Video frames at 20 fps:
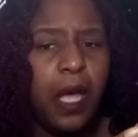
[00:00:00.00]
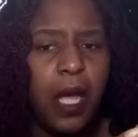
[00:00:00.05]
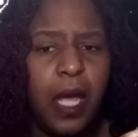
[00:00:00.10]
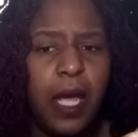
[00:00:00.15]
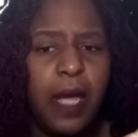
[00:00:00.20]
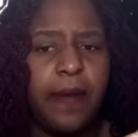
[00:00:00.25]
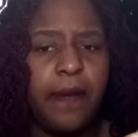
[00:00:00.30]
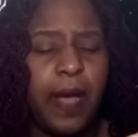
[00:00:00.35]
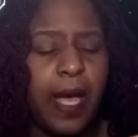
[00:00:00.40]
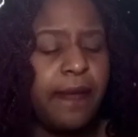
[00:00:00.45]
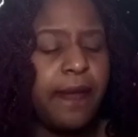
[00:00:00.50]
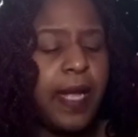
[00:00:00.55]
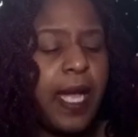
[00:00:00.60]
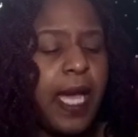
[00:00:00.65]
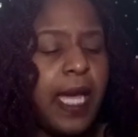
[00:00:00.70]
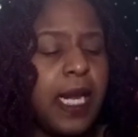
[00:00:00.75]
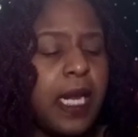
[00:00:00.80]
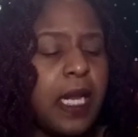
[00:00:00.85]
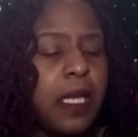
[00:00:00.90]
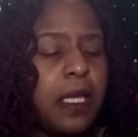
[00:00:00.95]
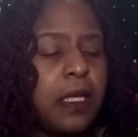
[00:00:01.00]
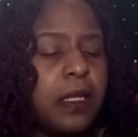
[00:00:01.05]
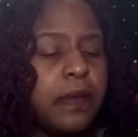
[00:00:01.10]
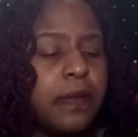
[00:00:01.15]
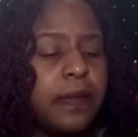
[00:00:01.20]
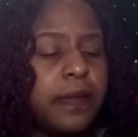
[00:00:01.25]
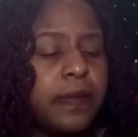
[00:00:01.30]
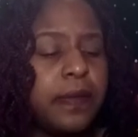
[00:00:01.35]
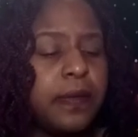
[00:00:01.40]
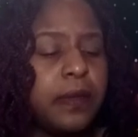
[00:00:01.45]
I've kind
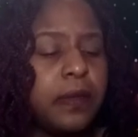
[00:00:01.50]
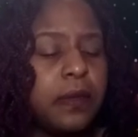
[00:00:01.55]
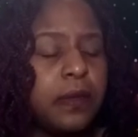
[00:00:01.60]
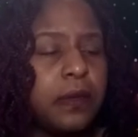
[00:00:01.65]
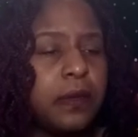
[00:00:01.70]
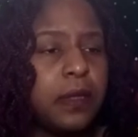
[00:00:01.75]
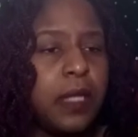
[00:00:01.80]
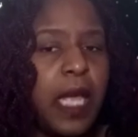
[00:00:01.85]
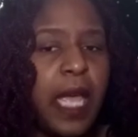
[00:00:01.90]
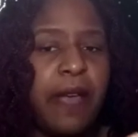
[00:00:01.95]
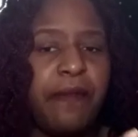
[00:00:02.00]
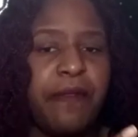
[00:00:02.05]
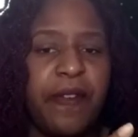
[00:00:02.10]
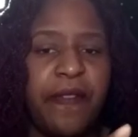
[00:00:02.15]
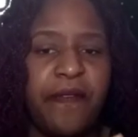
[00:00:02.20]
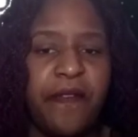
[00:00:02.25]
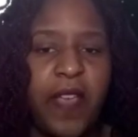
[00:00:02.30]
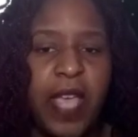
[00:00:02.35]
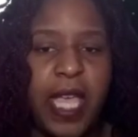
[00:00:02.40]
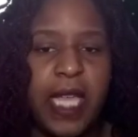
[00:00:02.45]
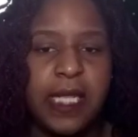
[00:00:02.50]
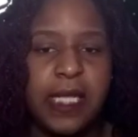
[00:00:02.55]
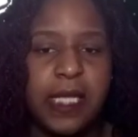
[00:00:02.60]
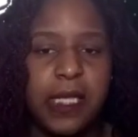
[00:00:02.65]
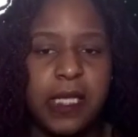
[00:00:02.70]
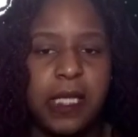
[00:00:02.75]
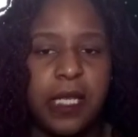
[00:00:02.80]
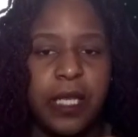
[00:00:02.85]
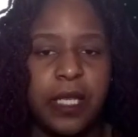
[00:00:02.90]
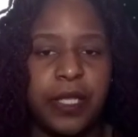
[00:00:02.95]
of have a
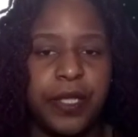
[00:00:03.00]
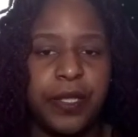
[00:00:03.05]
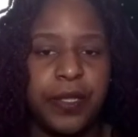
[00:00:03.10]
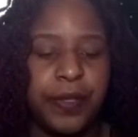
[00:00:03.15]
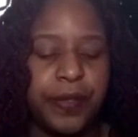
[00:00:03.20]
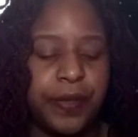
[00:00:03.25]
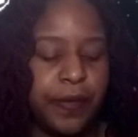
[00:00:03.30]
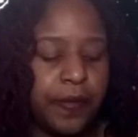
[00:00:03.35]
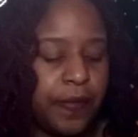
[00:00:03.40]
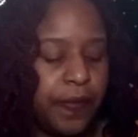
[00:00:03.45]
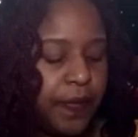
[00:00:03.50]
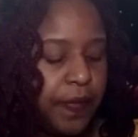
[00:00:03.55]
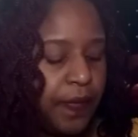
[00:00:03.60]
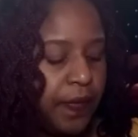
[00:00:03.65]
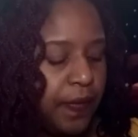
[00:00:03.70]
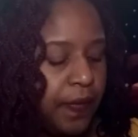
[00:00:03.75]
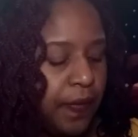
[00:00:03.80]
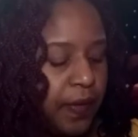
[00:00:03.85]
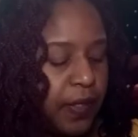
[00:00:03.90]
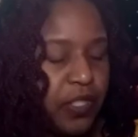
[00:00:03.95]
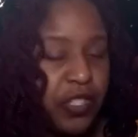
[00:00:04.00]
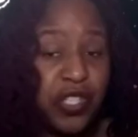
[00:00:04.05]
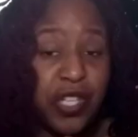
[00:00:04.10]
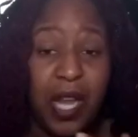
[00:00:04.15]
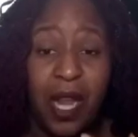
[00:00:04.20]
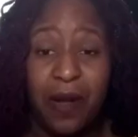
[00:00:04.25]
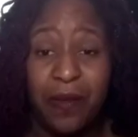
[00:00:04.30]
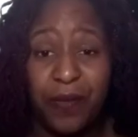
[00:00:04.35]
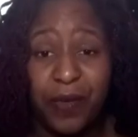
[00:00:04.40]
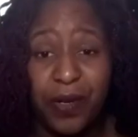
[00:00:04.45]
vast of
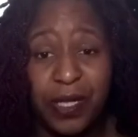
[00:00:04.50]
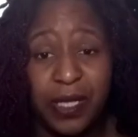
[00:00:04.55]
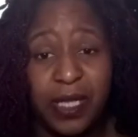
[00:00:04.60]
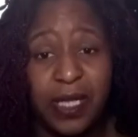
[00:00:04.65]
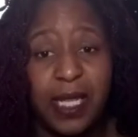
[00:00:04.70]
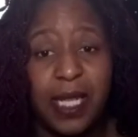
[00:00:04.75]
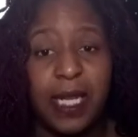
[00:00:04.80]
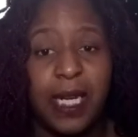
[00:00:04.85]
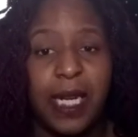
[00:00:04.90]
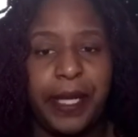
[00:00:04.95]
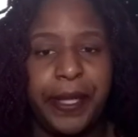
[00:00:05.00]
genres that